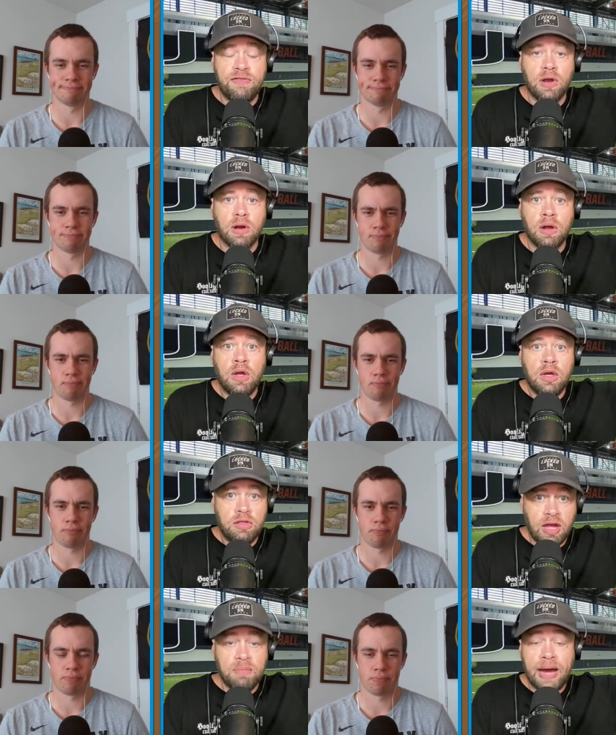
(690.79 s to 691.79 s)
Speaker 1: your
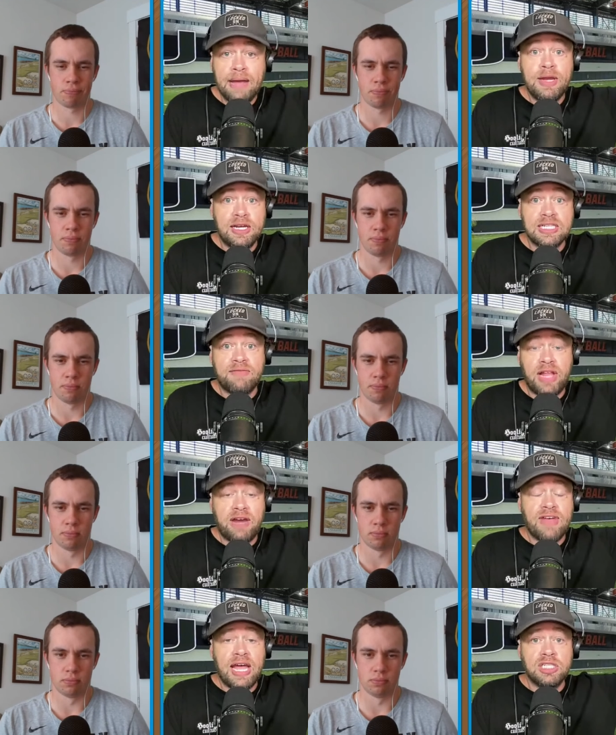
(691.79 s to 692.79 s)
they, Miami does have a lot of
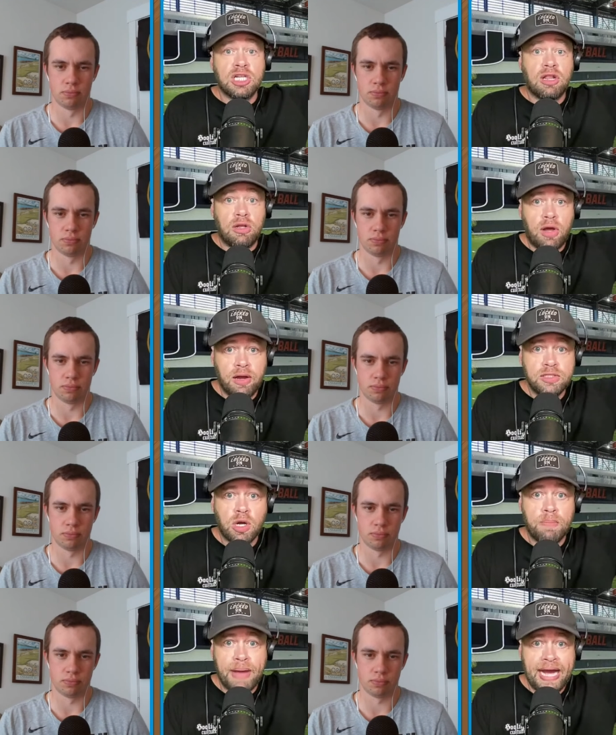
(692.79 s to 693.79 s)
eggs in the long
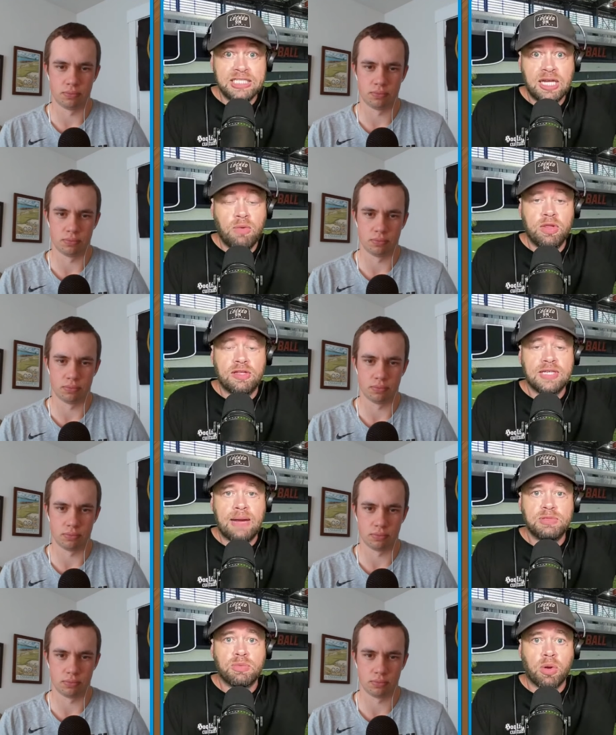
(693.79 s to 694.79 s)
term basket with the
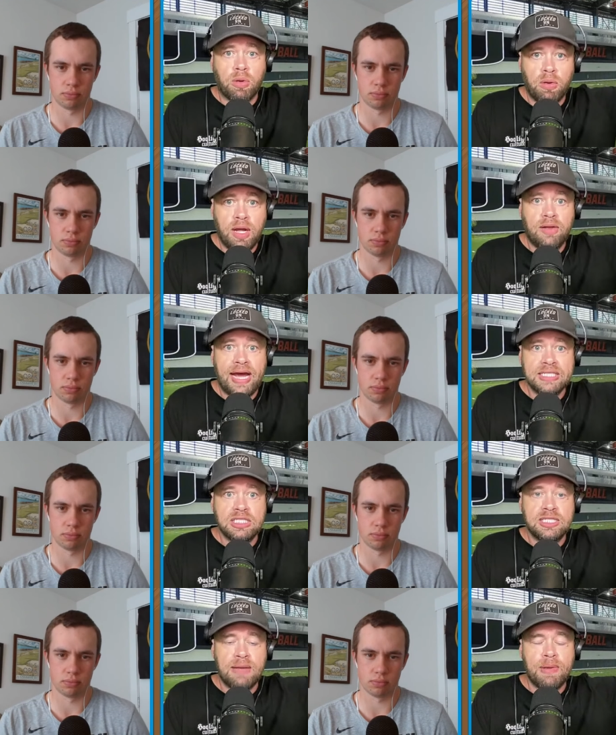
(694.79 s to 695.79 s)
types of recruiting classes
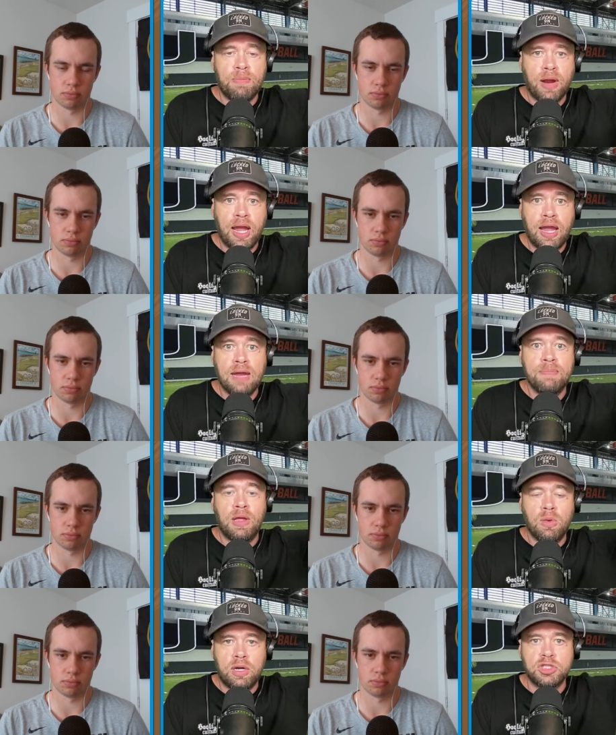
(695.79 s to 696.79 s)
they've been bringing in, but
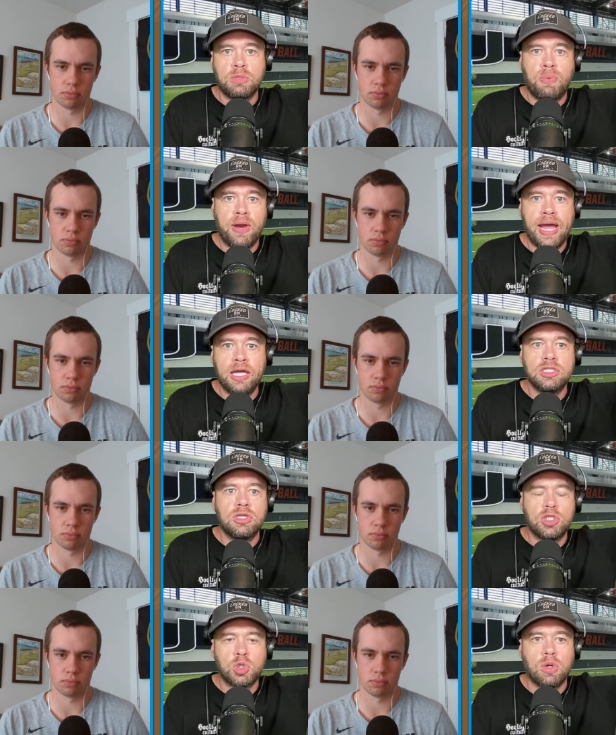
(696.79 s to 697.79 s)
you also put eggs in the
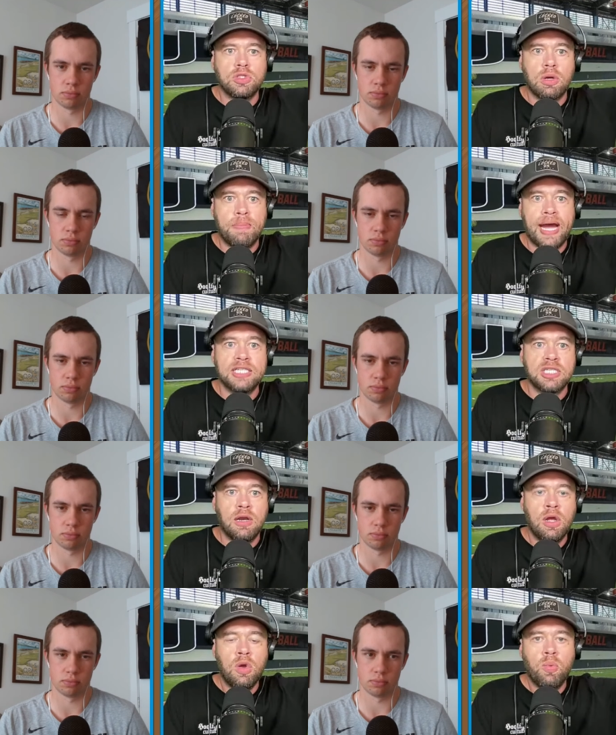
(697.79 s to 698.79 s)
short term basket
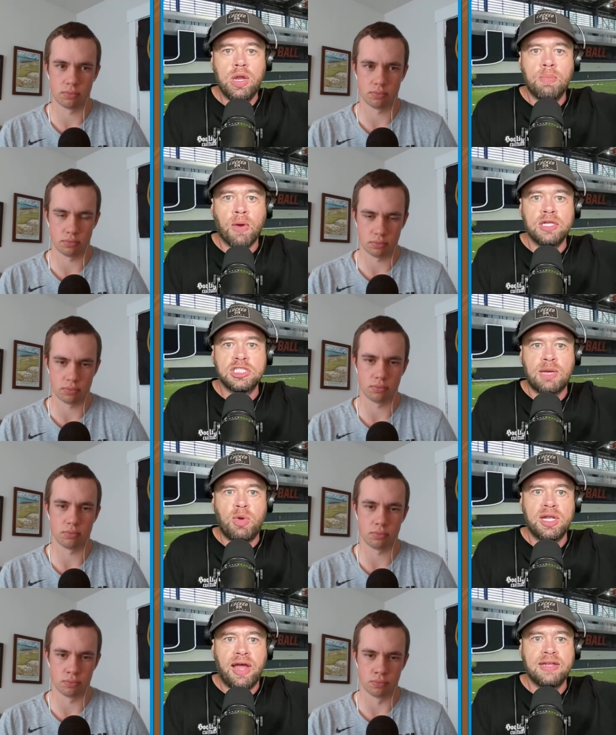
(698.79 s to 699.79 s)
when you bring
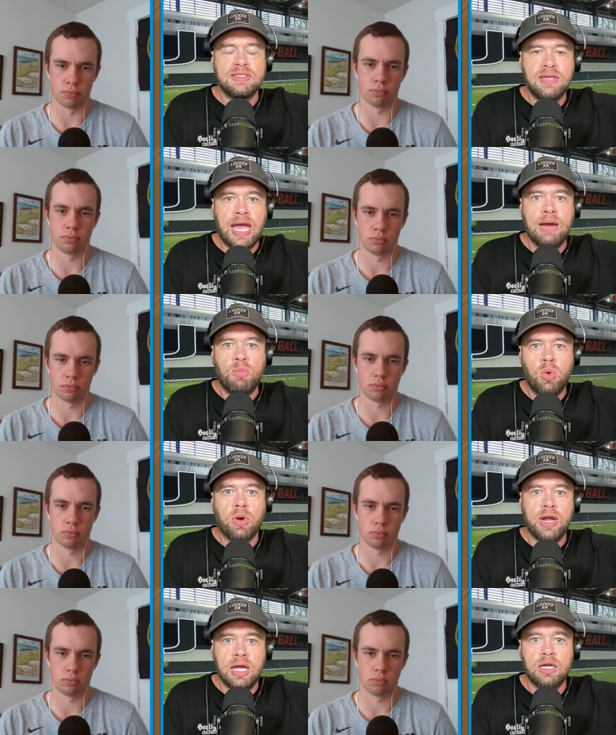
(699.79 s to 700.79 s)
someone like Cam Ward
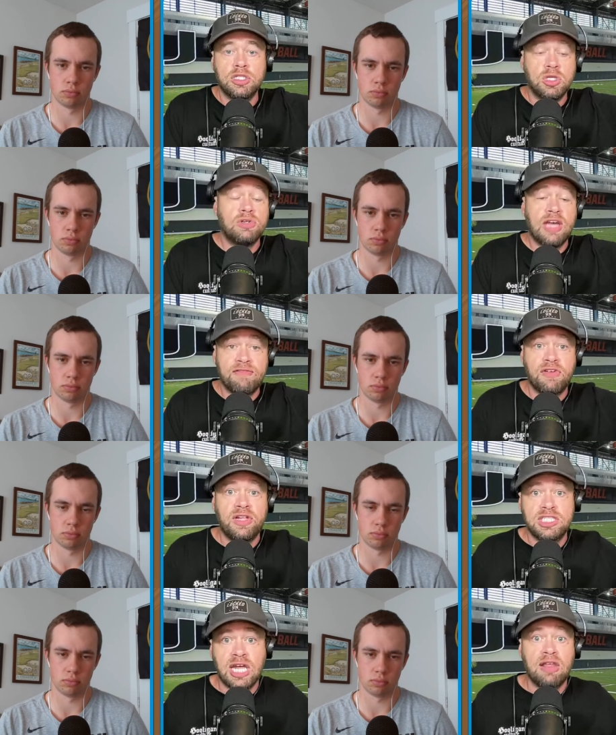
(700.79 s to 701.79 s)
in because you're definitely
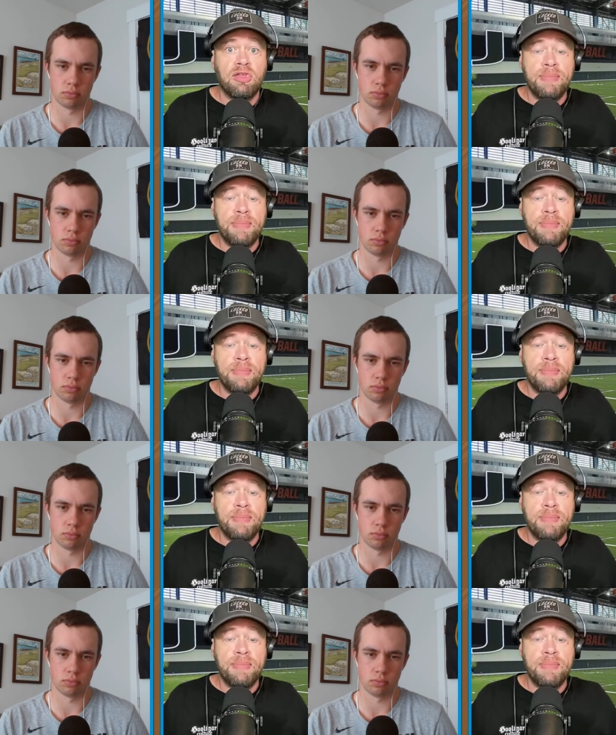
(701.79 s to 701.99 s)
sending the